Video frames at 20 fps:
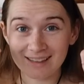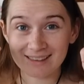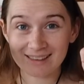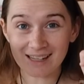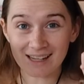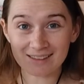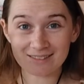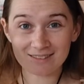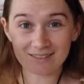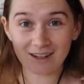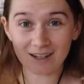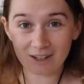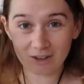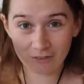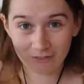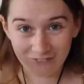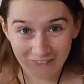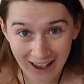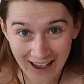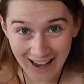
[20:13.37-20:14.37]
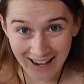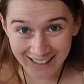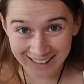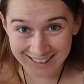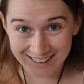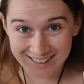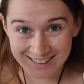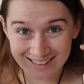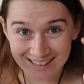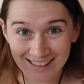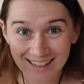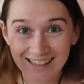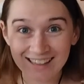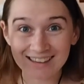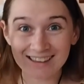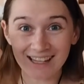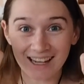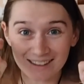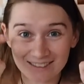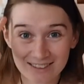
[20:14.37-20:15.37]
That's not a fact.
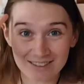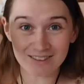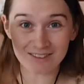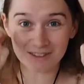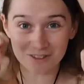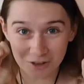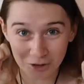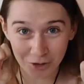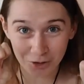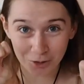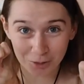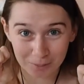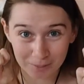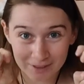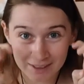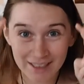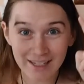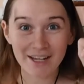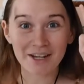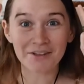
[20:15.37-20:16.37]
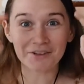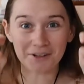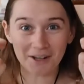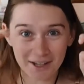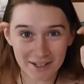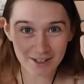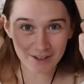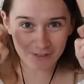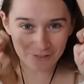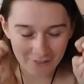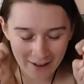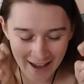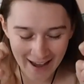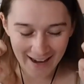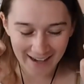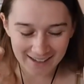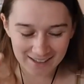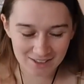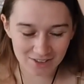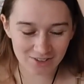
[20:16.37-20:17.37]
That's assumed, not a
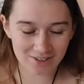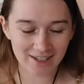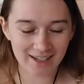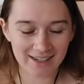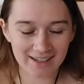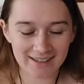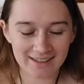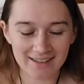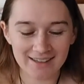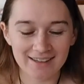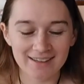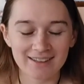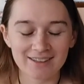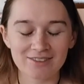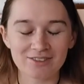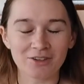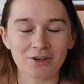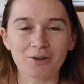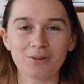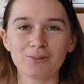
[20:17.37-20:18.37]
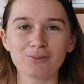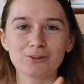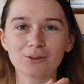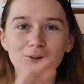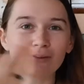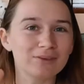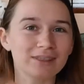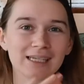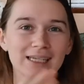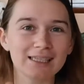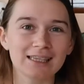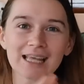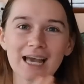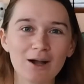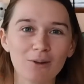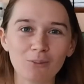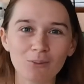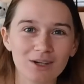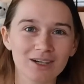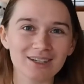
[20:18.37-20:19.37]
fact, okay? So don't take
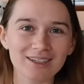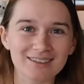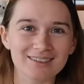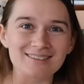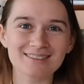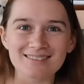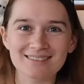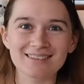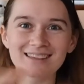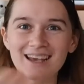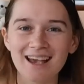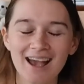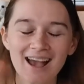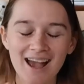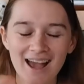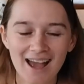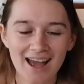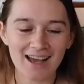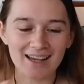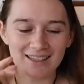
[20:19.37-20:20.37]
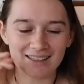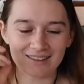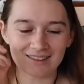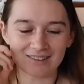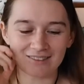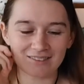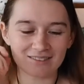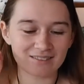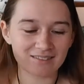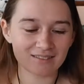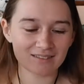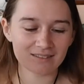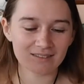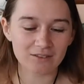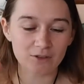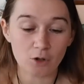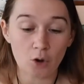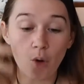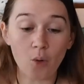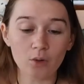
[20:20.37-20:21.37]
that words as
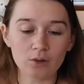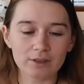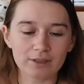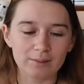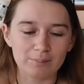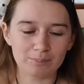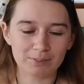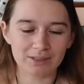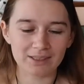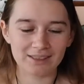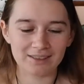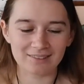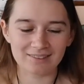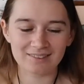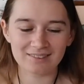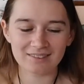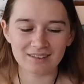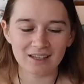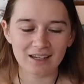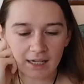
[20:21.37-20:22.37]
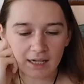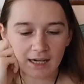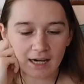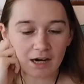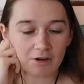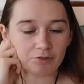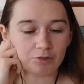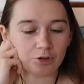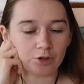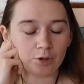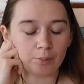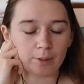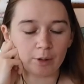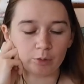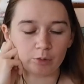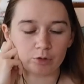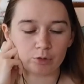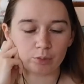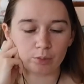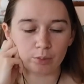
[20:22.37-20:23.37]
golden, please. After the bell
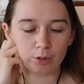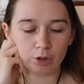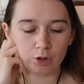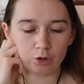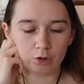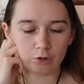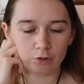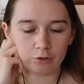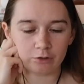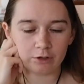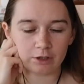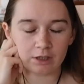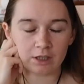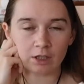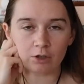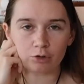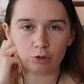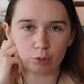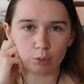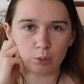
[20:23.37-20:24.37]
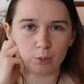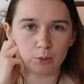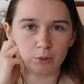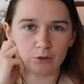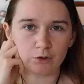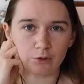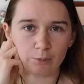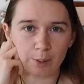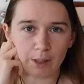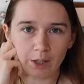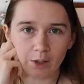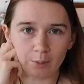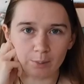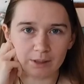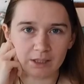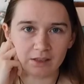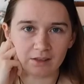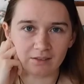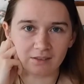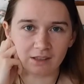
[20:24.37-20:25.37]
was removed, they also removed the bell
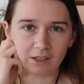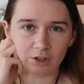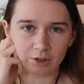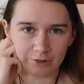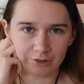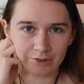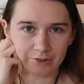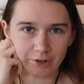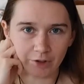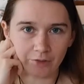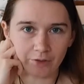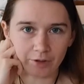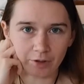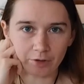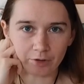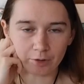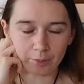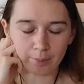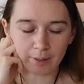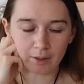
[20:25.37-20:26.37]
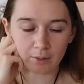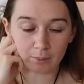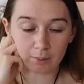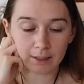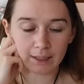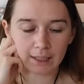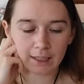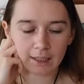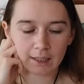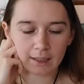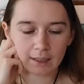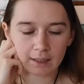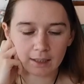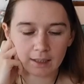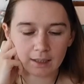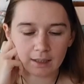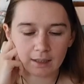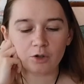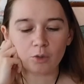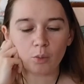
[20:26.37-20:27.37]
because they could still hear the bell ringing.
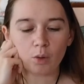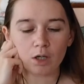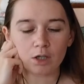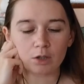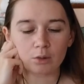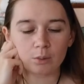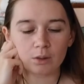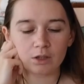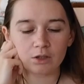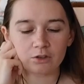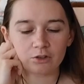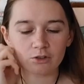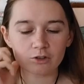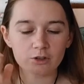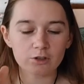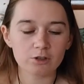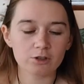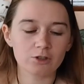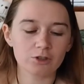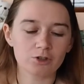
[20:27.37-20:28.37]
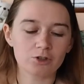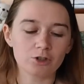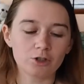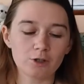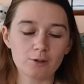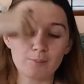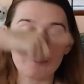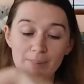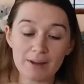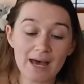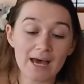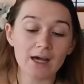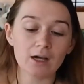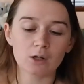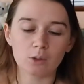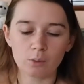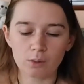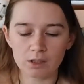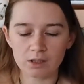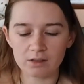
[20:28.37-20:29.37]
The water wheel started to turn
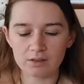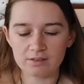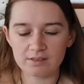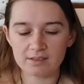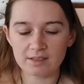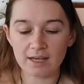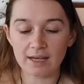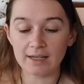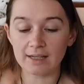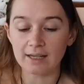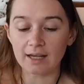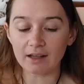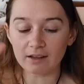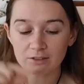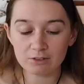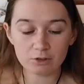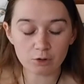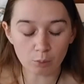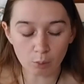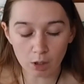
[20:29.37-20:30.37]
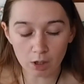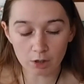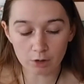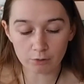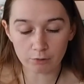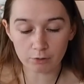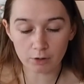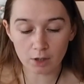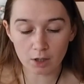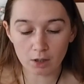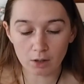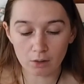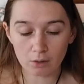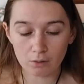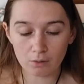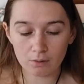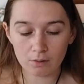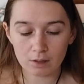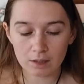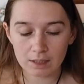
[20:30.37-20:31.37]
backwards against the water
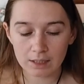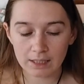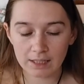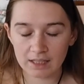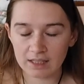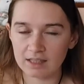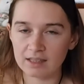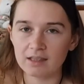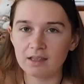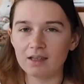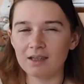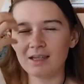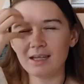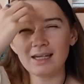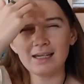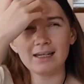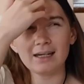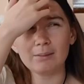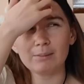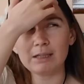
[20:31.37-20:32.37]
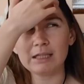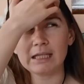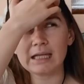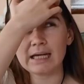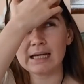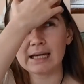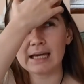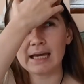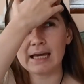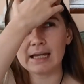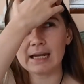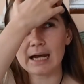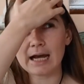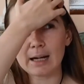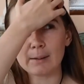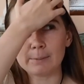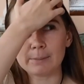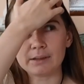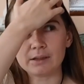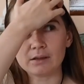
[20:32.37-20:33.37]
flow, and that can
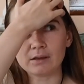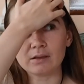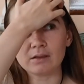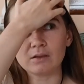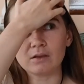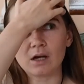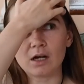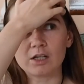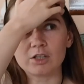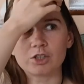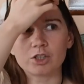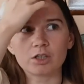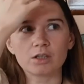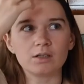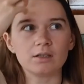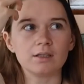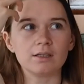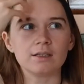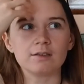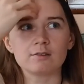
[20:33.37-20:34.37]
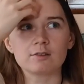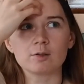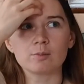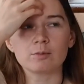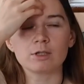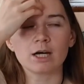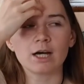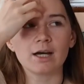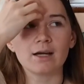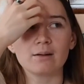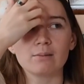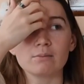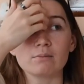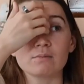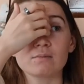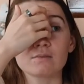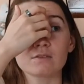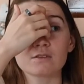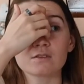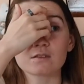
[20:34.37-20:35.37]
happen logically
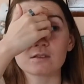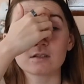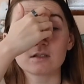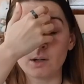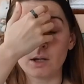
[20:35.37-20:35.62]
sometimes.